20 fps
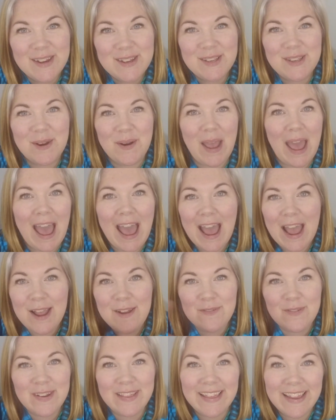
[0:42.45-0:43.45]
So
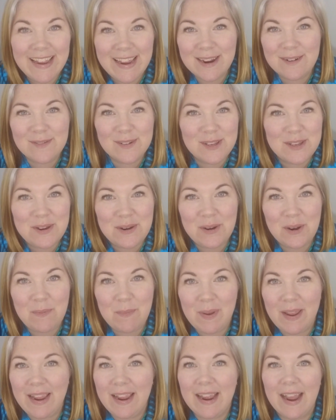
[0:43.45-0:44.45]
everything here was new to
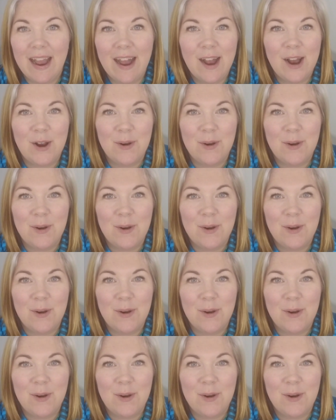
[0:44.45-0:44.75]
me.